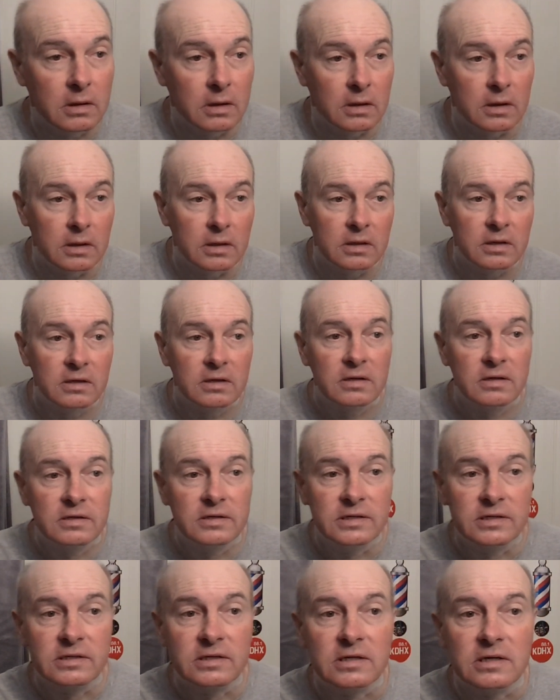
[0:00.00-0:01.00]
I
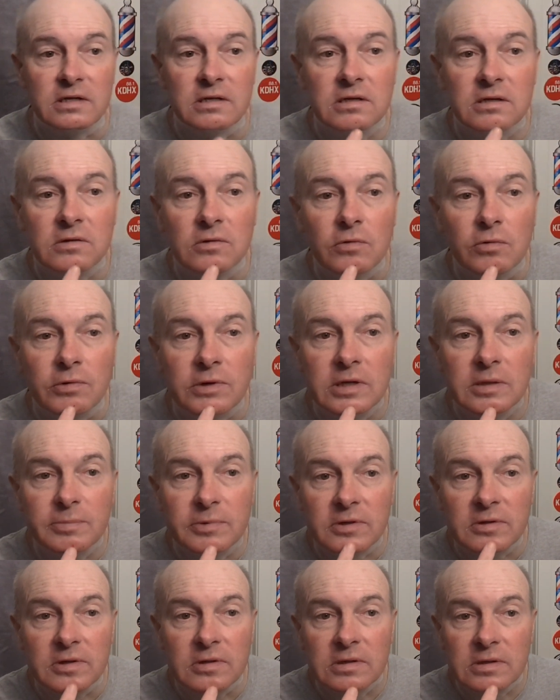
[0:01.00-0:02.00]
did get a little
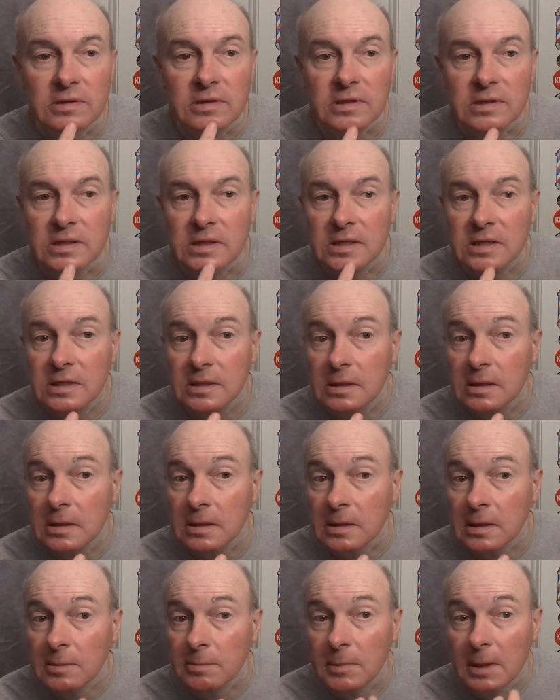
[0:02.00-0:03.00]
weeper there,
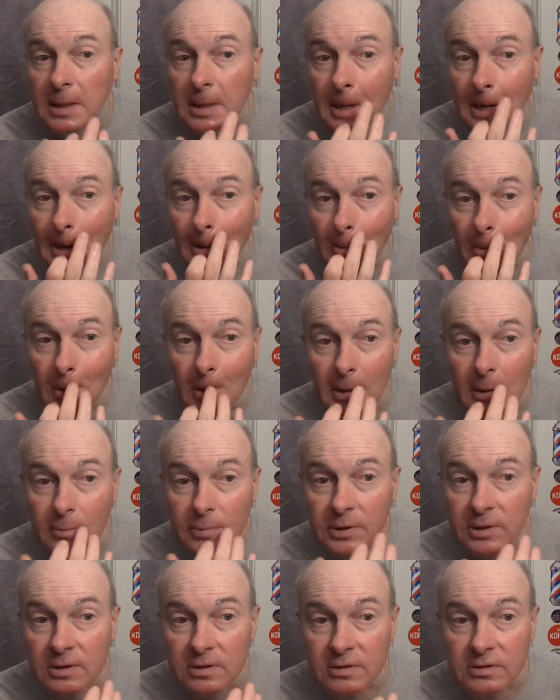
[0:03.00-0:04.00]
and I might have one
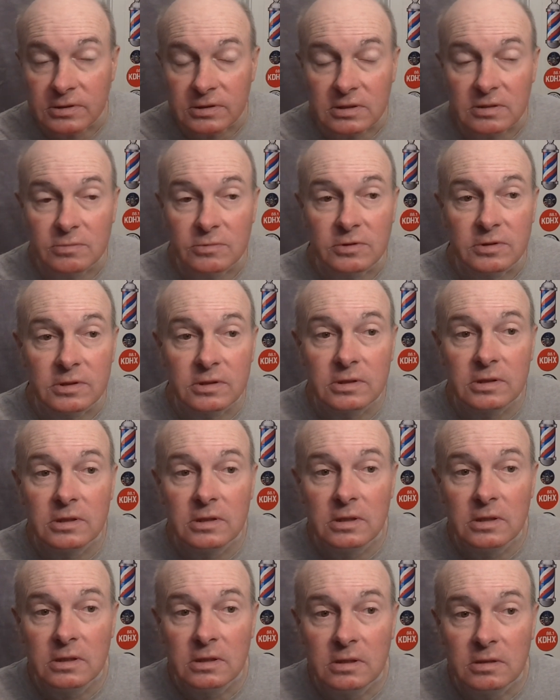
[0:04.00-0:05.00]
up here somewhere.
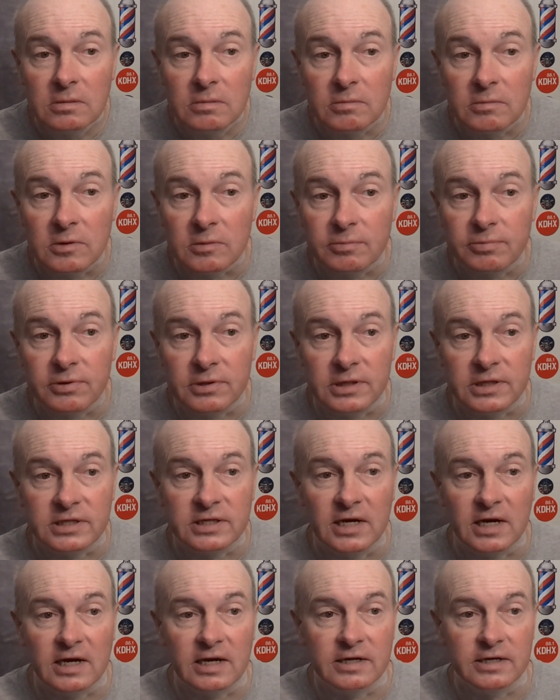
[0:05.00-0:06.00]
But pretty
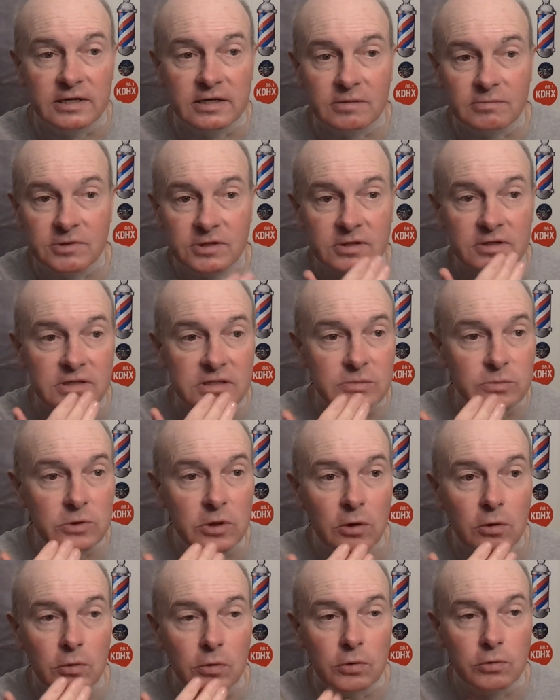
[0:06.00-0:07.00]
tiny. I'm sure some
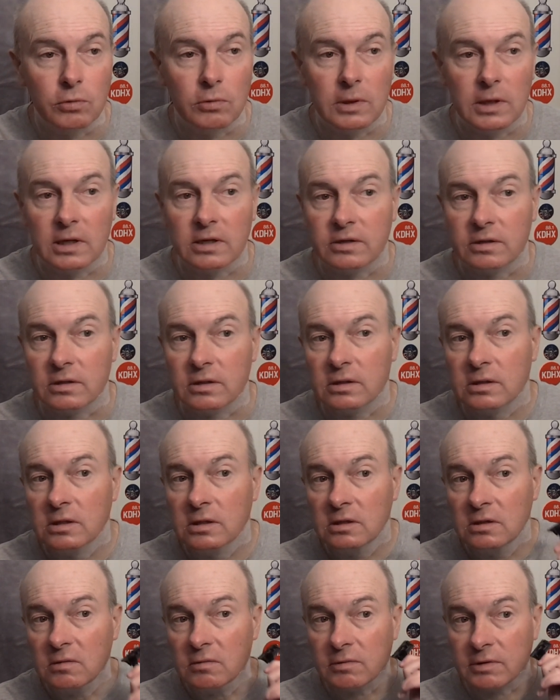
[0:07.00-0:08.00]
cold water
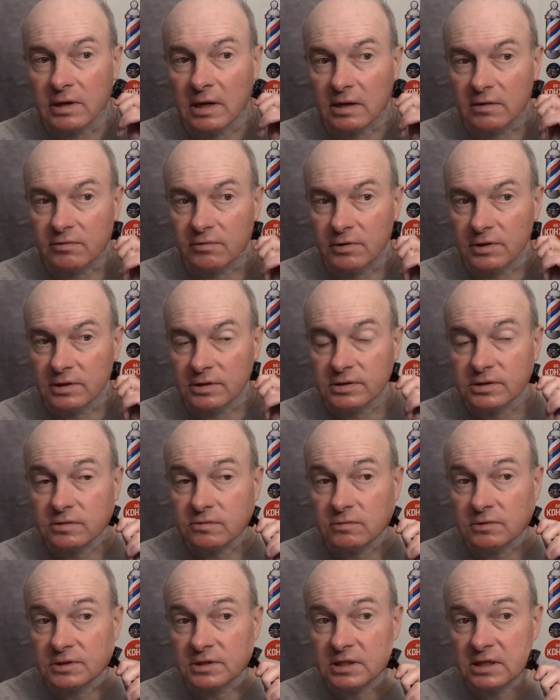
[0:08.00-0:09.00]
when I
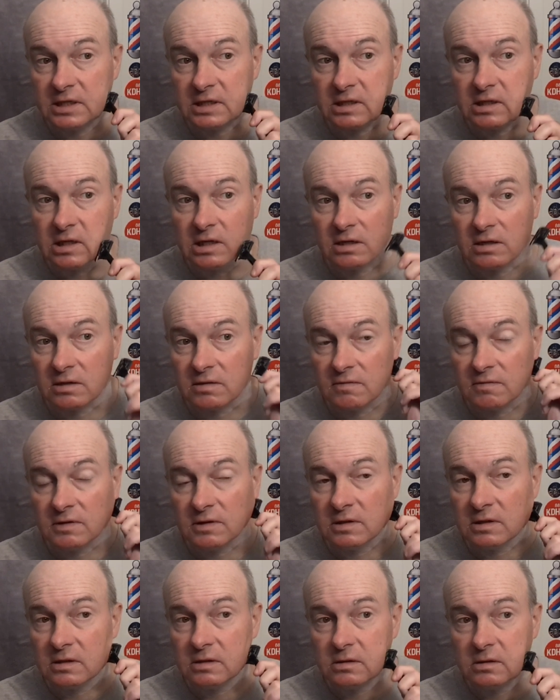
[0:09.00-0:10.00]
rinse will take care of